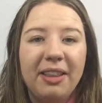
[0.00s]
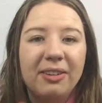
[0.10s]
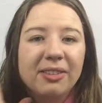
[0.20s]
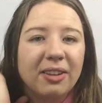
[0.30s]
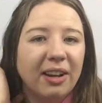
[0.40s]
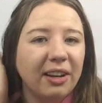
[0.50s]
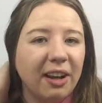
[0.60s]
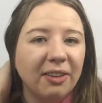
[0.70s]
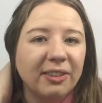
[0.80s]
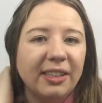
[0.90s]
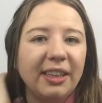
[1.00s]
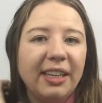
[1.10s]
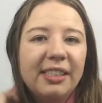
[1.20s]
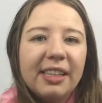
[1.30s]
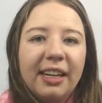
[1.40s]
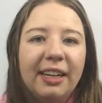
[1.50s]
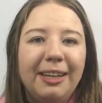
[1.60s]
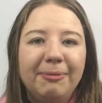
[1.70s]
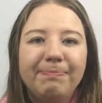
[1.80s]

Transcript: And there's a lot of colors and things that